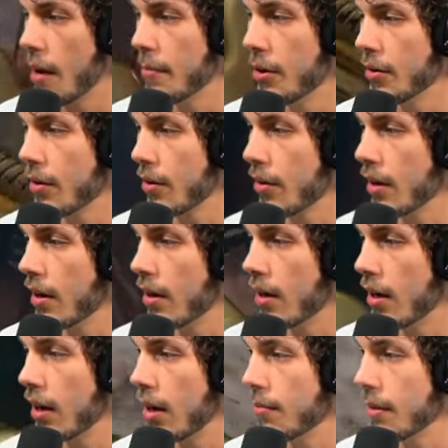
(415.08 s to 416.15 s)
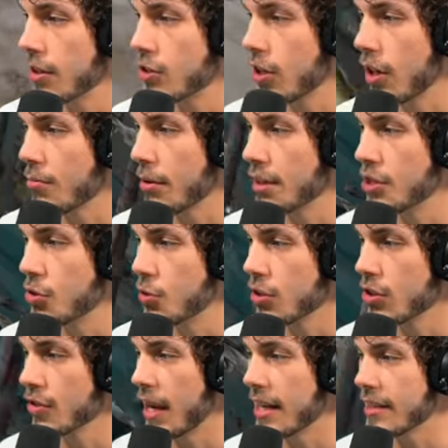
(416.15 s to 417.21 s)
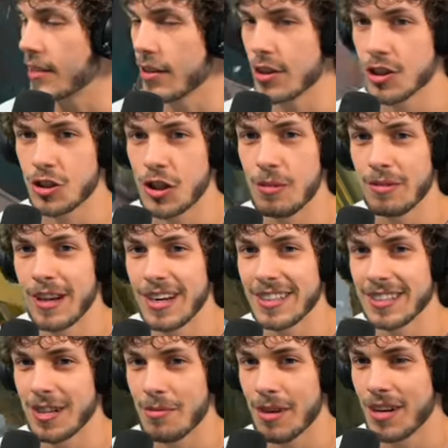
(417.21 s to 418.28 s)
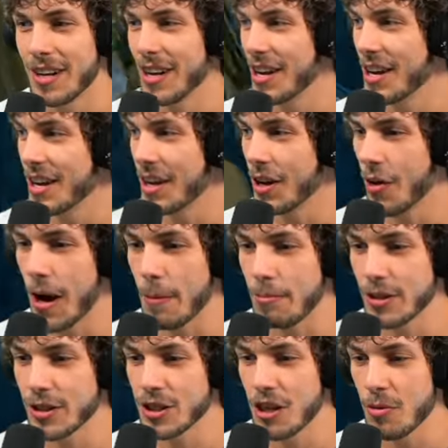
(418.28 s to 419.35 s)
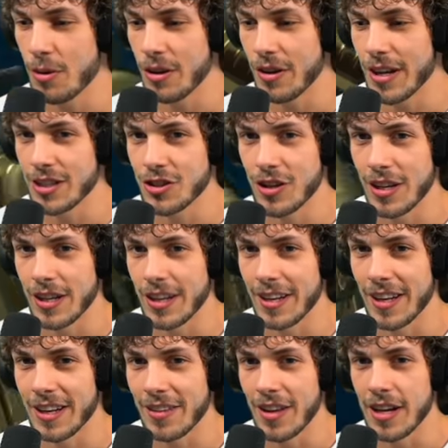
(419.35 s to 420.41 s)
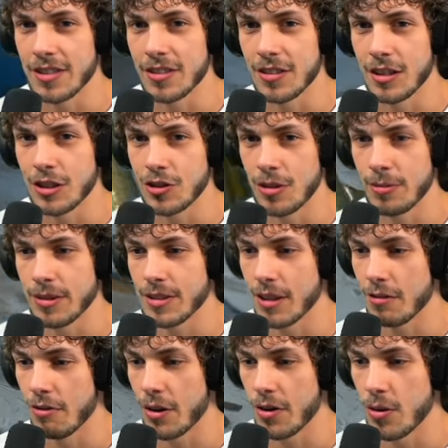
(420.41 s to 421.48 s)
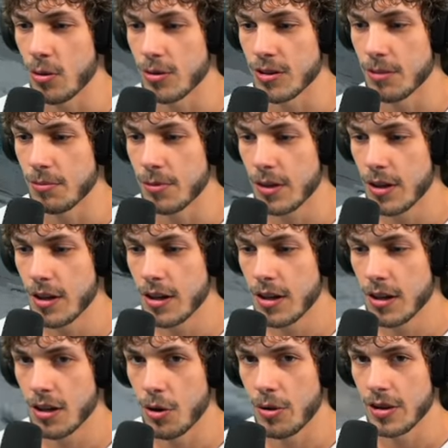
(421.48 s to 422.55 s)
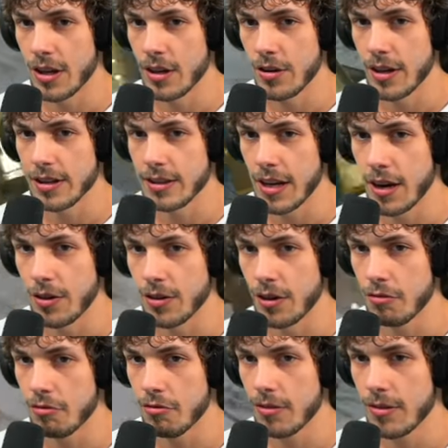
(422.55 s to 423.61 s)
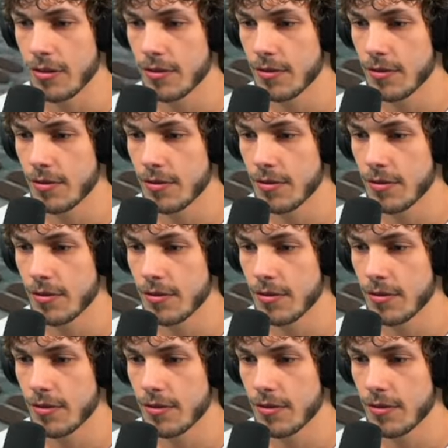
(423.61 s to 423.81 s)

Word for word: I'm here. Wait, um, let's try to break 200 likes on the stream, guys. Come on. Yo, I appreciate when you guys try to get like likes on the stream. It's like very wholesome knowing that you guys care enough.